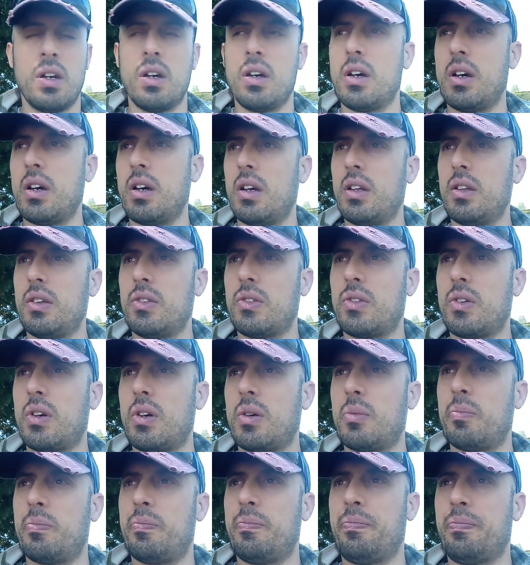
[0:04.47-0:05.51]
and
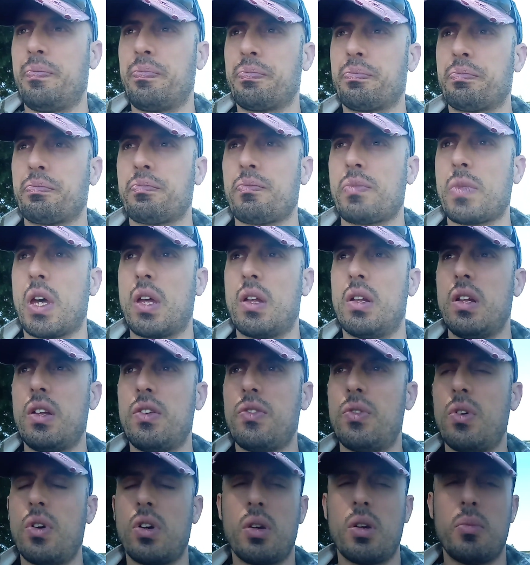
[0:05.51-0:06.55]
let's
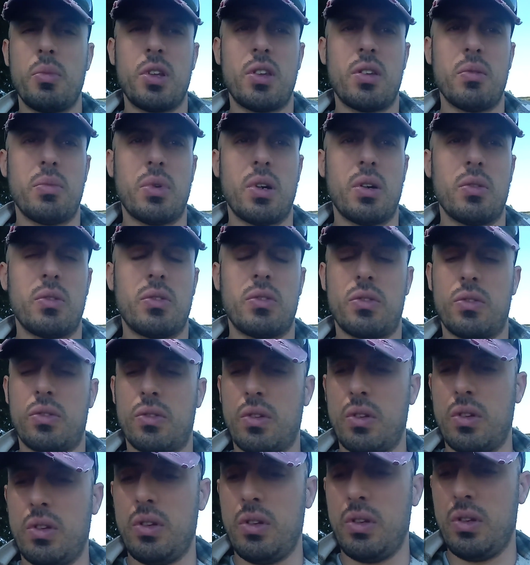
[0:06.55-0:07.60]
talk a bit about
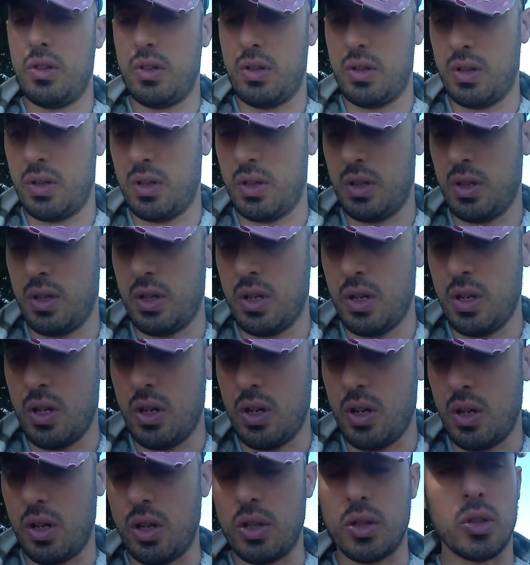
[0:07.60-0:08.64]
the
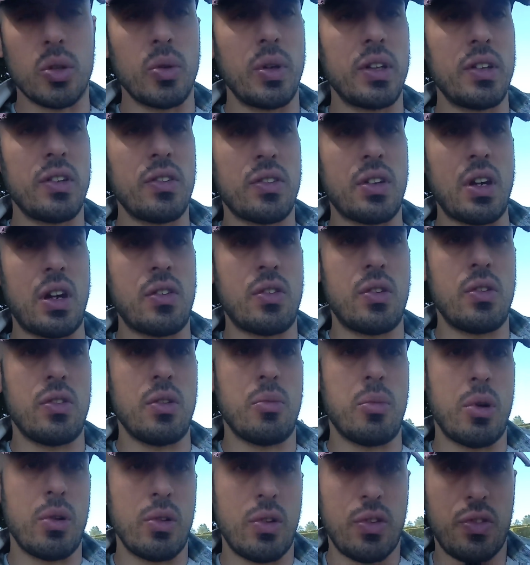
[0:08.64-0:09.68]
ongoing discussions
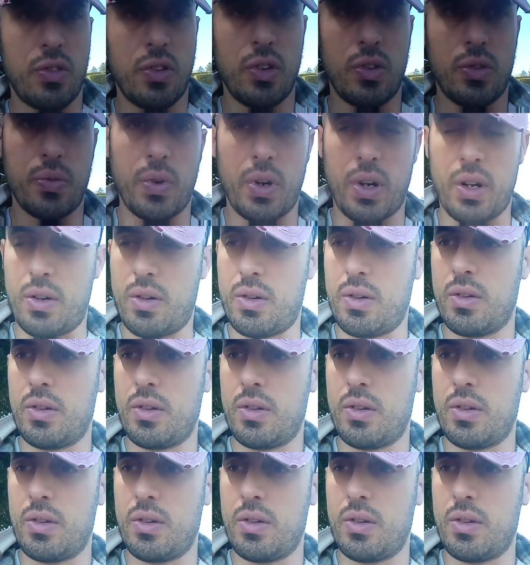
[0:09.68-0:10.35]
about the ceasefire.